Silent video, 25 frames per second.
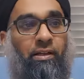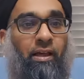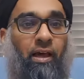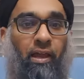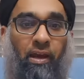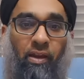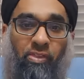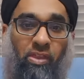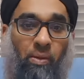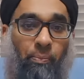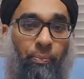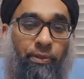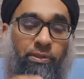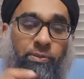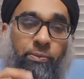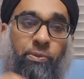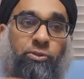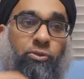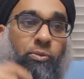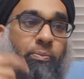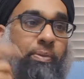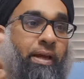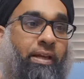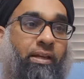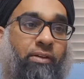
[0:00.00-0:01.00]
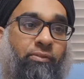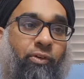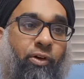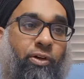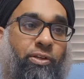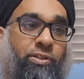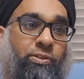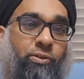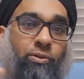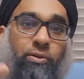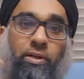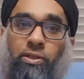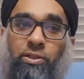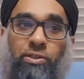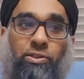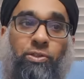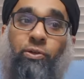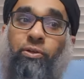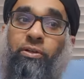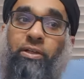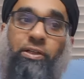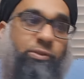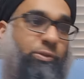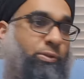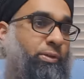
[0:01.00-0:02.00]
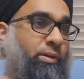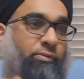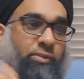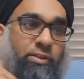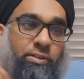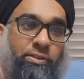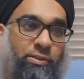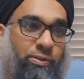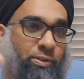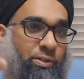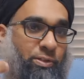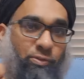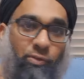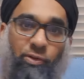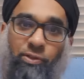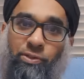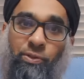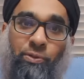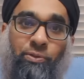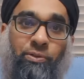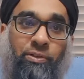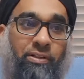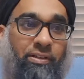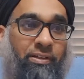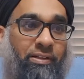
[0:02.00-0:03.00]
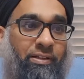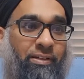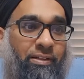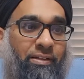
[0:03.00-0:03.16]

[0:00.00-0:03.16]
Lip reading: And if that person wants to reply in a voice note, then it's your need, so you have to listen to his voice note.